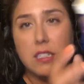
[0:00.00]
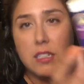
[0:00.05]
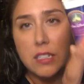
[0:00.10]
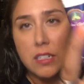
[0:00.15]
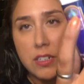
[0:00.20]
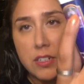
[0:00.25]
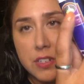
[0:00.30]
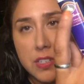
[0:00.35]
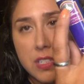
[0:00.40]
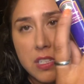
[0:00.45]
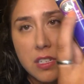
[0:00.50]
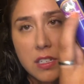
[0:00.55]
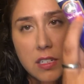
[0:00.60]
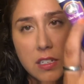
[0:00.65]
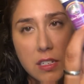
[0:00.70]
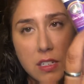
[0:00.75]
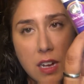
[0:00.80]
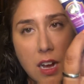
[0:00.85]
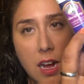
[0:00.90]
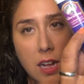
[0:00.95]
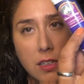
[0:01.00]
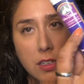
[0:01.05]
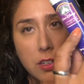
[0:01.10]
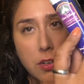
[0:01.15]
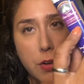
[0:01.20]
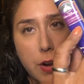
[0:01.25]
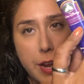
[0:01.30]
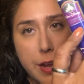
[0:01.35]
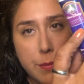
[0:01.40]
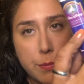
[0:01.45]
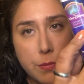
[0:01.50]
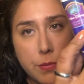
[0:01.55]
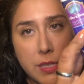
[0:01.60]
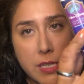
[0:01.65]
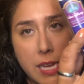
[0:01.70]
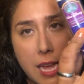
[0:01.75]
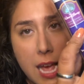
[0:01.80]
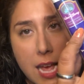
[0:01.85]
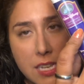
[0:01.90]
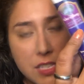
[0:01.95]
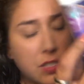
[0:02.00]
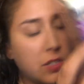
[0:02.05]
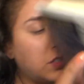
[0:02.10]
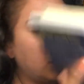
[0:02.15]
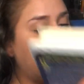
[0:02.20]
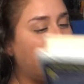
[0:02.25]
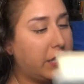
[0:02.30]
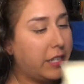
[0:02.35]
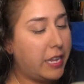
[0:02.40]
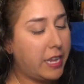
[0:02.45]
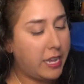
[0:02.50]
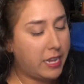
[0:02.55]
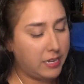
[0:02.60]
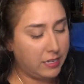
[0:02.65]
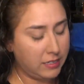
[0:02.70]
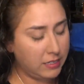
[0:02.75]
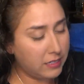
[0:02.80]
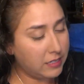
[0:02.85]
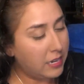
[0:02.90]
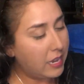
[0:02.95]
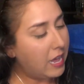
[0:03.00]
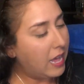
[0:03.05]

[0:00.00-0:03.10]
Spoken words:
There's the hologrammed castle on the end.